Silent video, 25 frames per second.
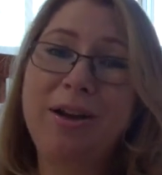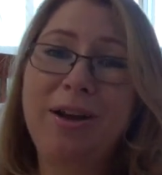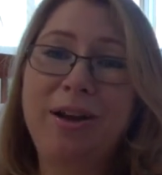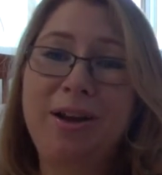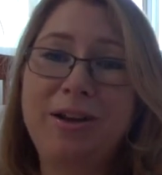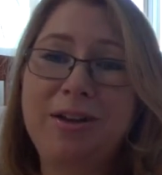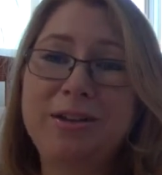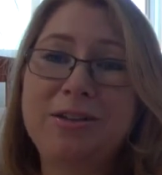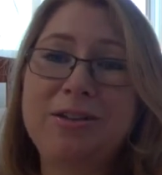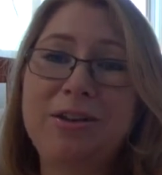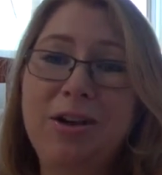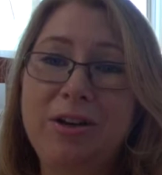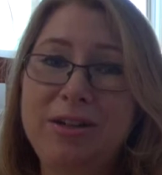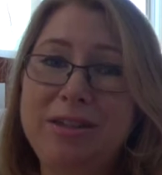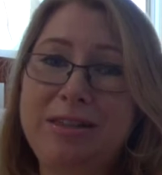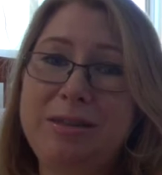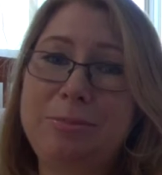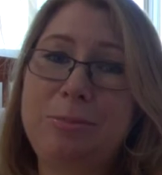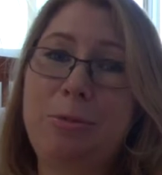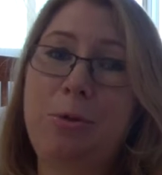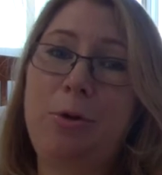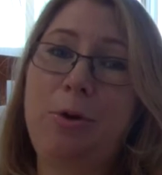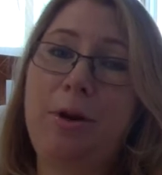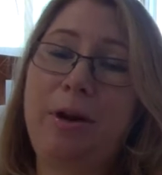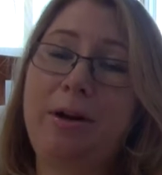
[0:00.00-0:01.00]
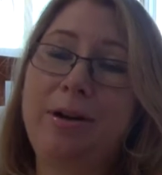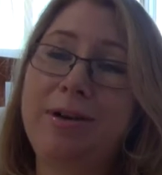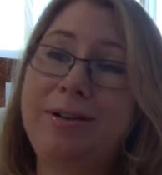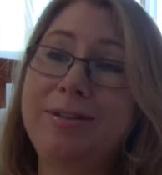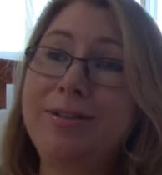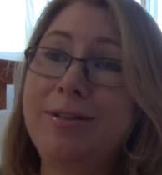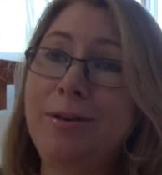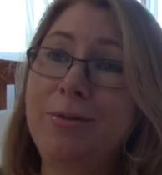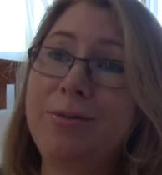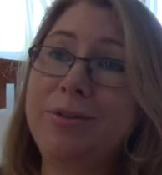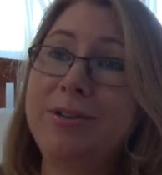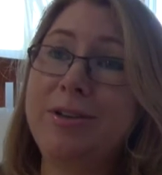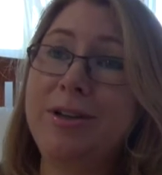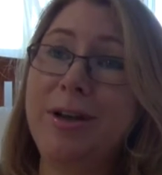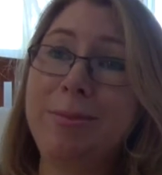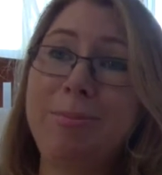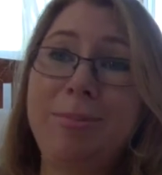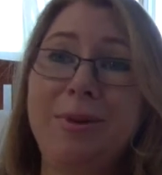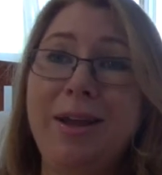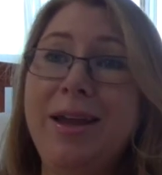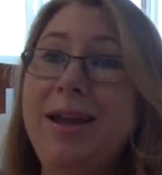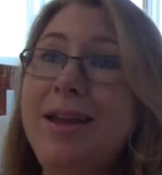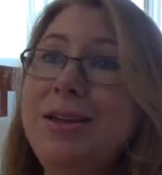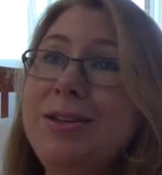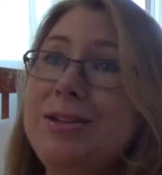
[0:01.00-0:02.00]
and a size smaller because obviously I
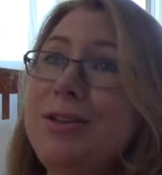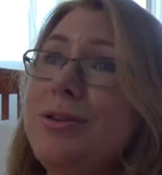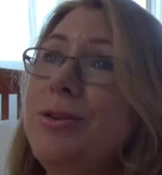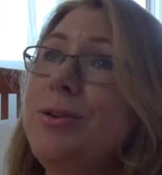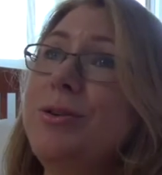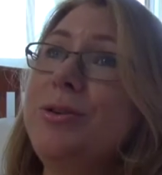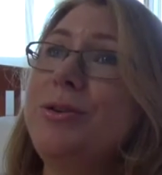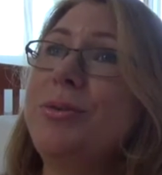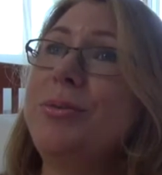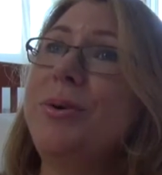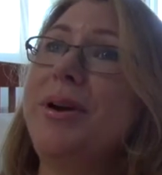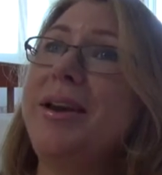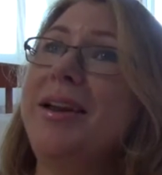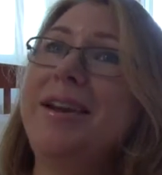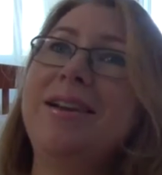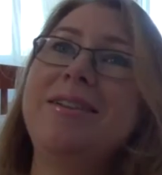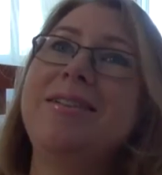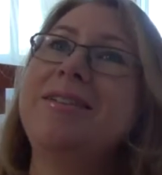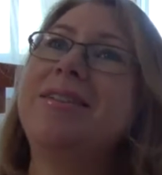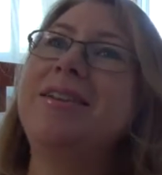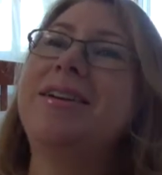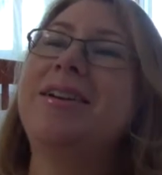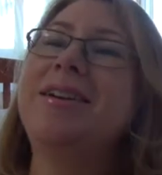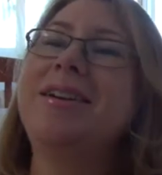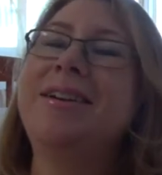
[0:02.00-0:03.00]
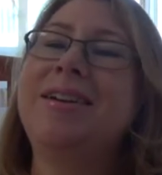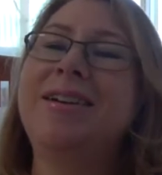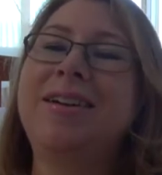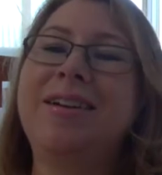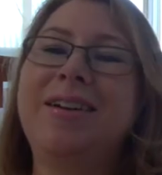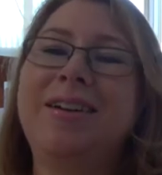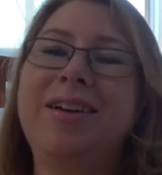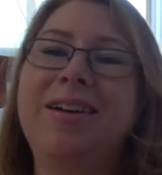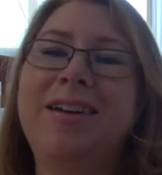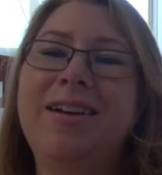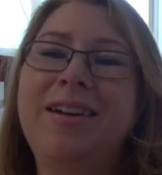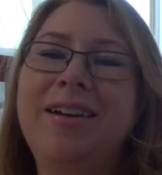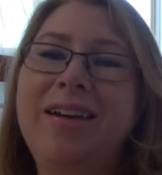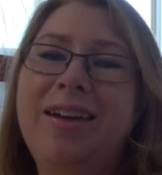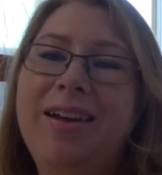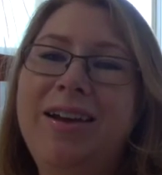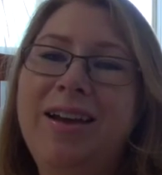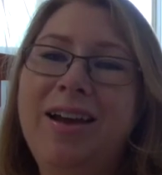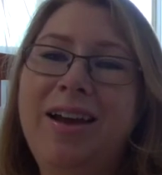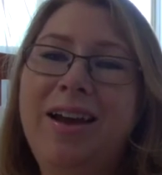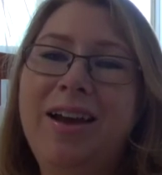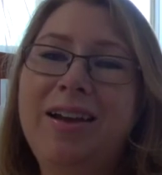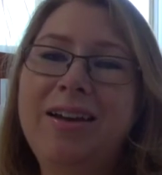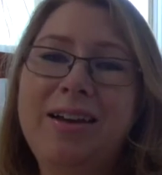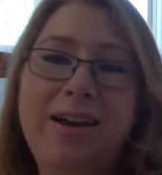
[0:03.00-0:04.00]
plan to lose weight and
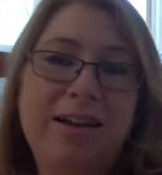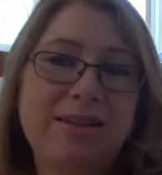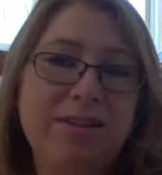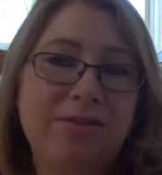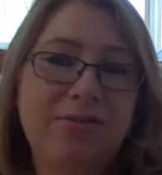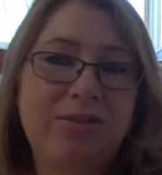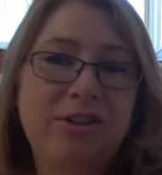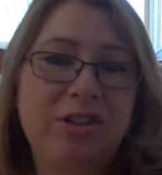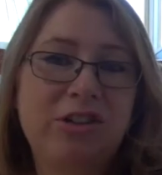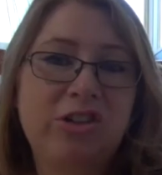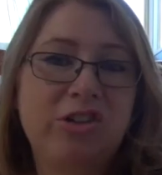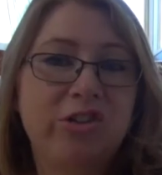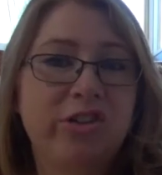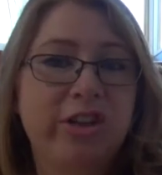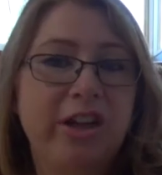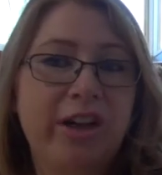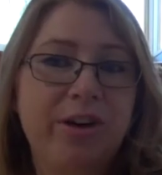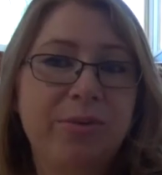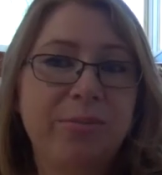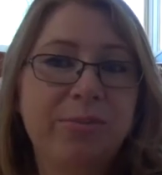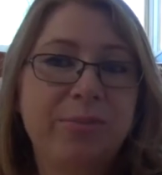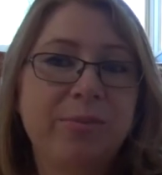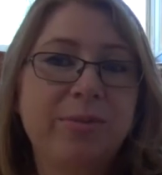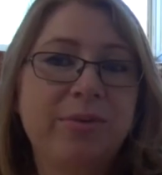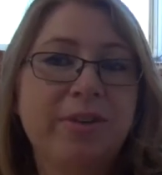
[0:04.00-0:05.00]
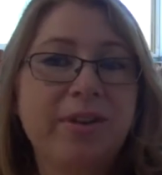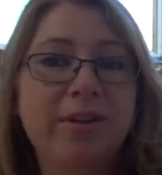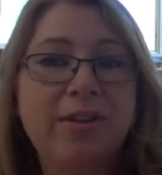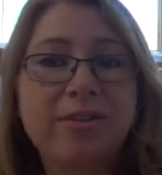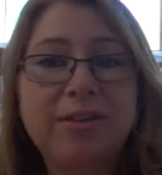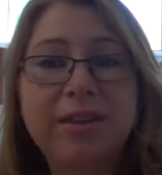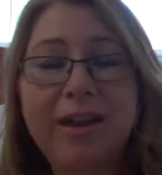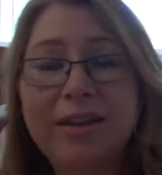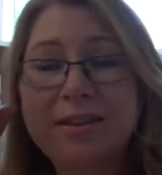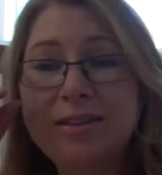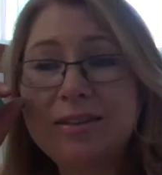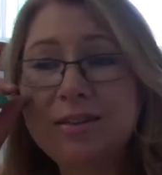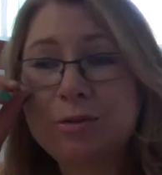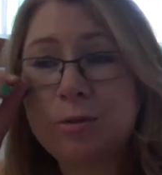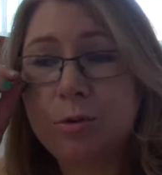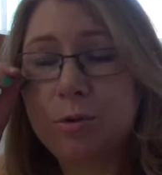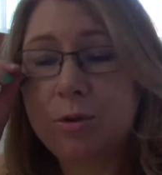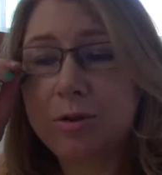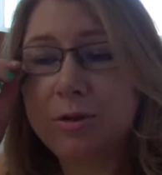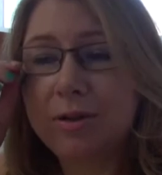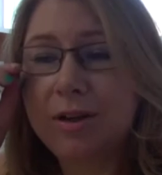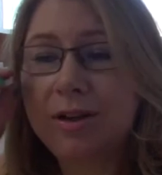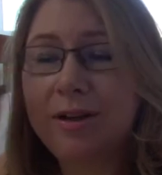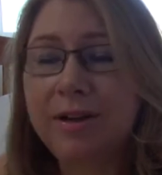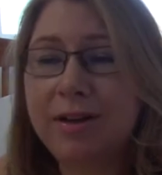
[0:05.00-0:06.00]
it hasn't fitted to now. So that's
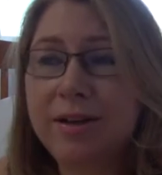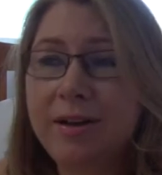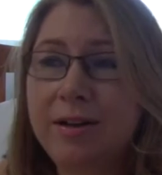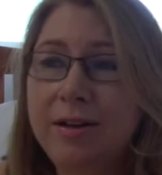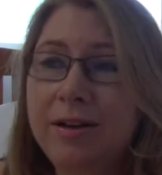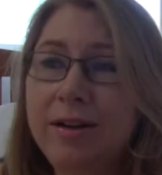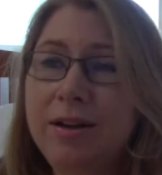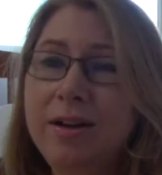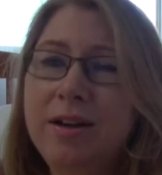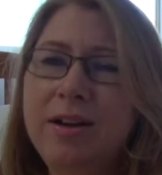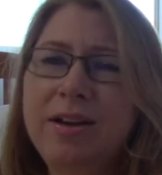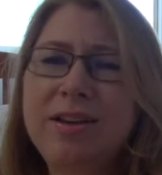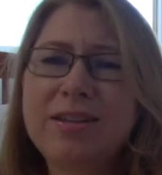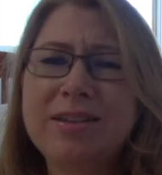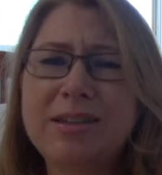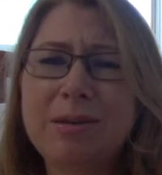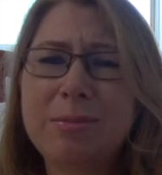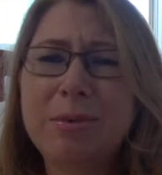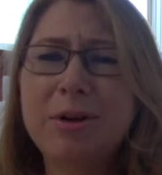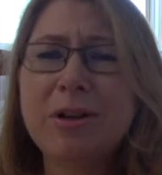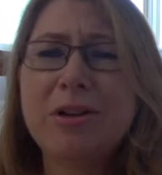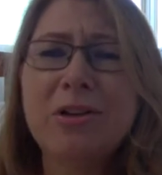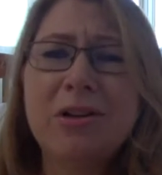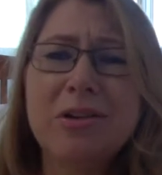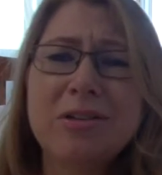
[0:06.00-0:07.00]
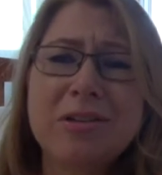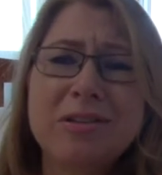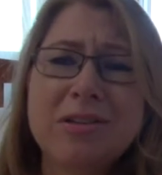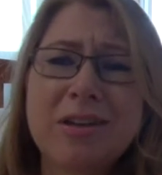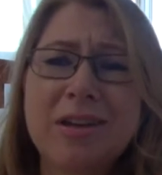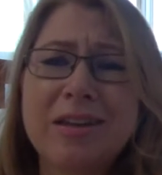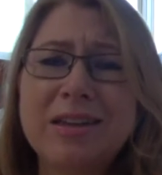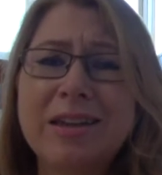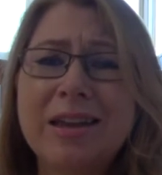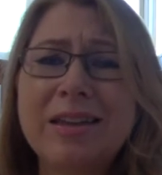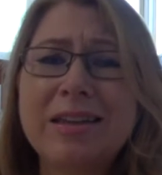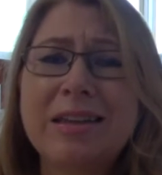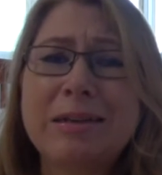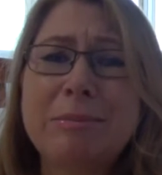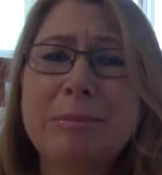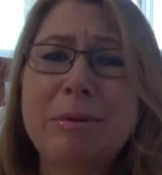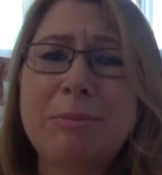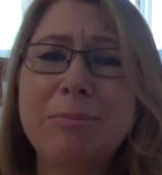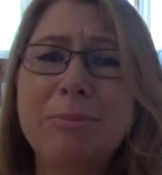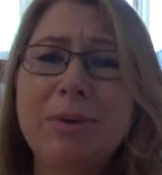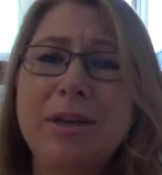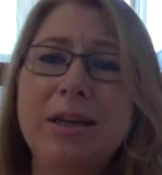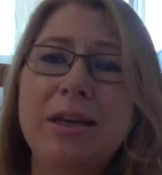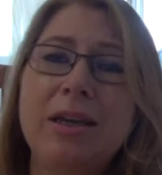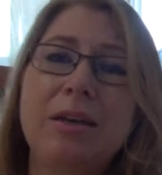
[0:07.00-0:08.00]
good. Summer clothes are starting to get a little
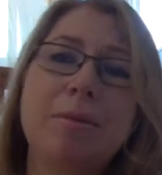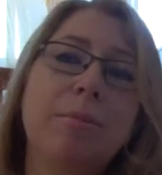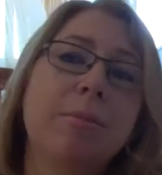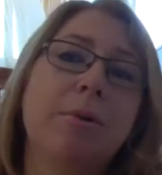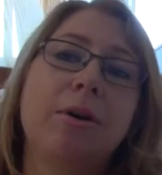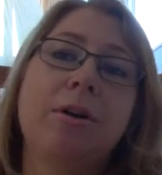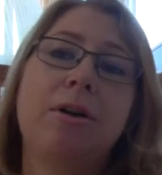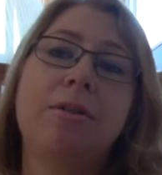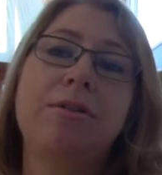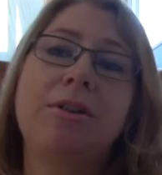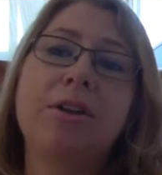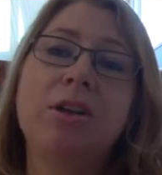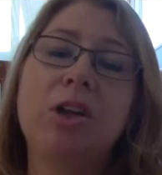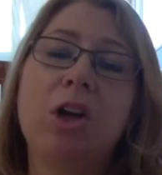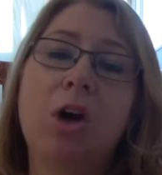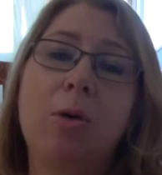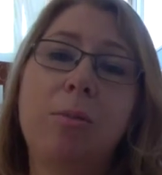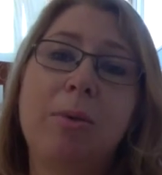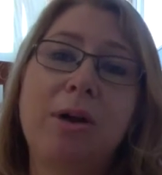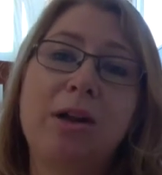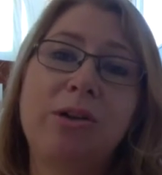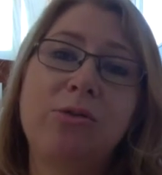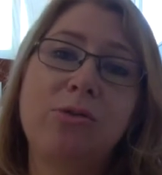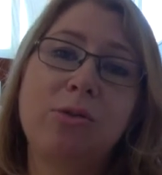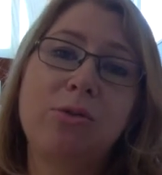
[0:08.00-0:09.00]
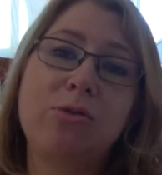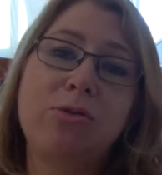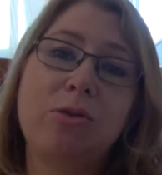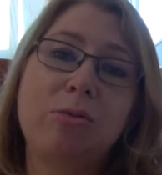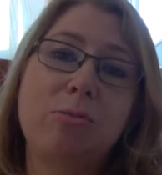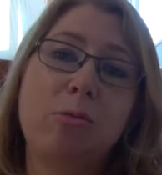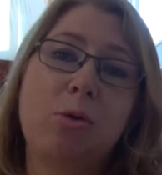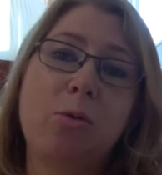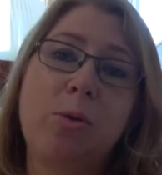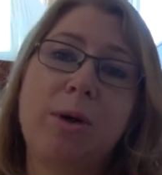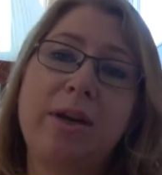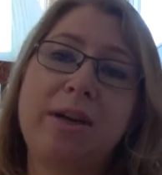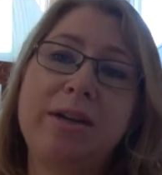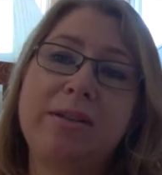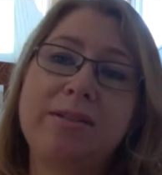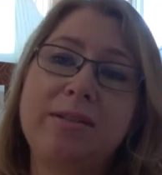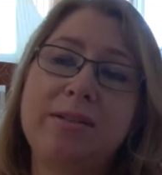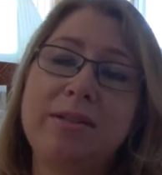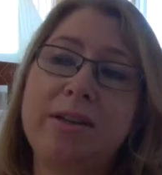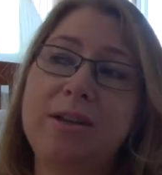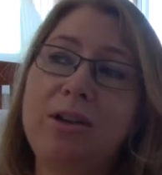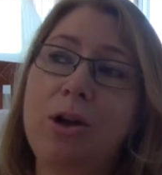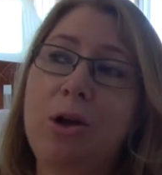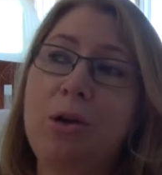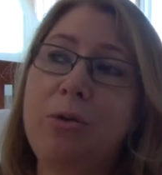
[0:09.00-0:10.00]
bit big, but I think I'll manage for a few more weeks
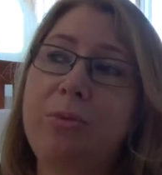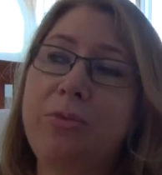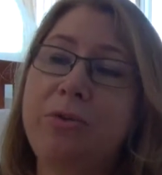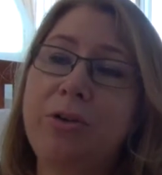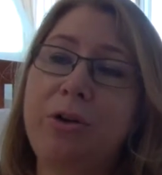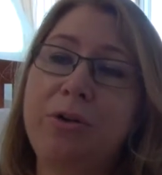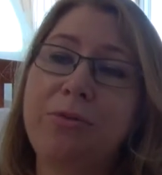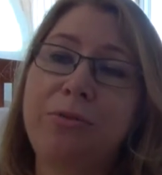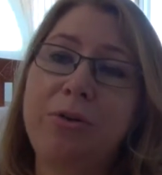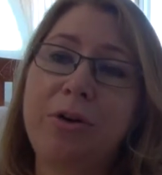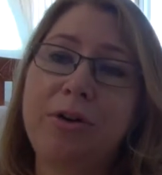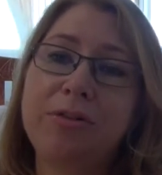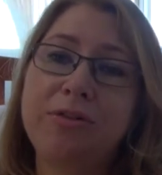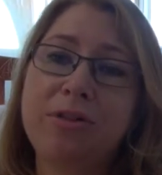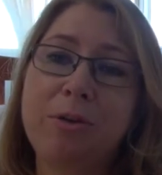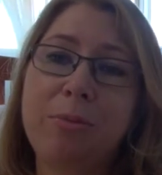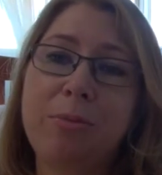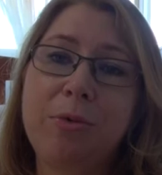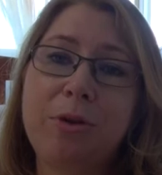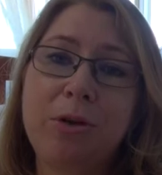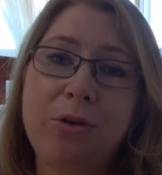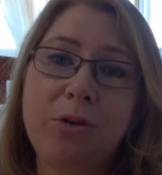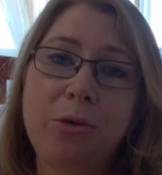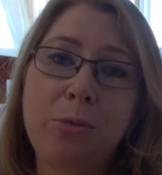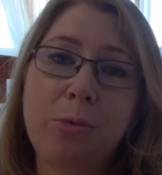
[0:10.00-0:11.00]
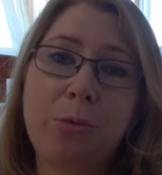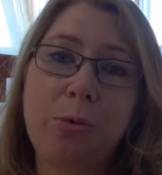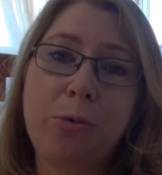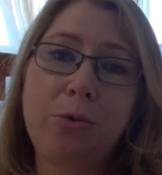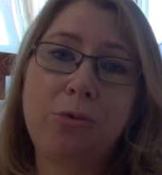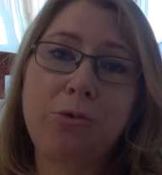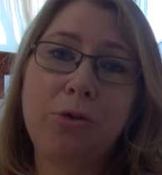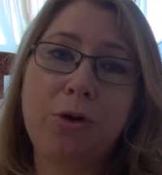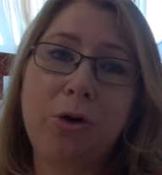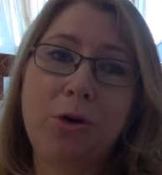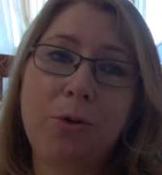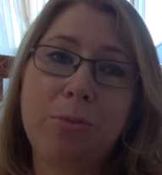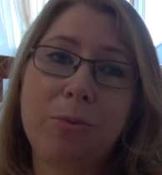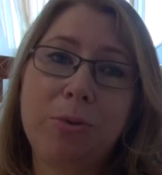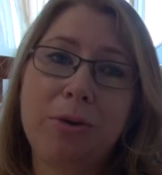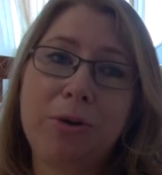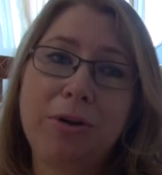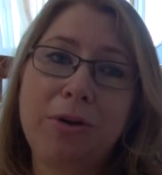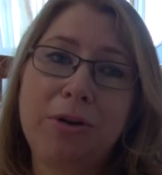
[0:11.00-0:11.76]
and then hopefully I'll find something in the wardrobe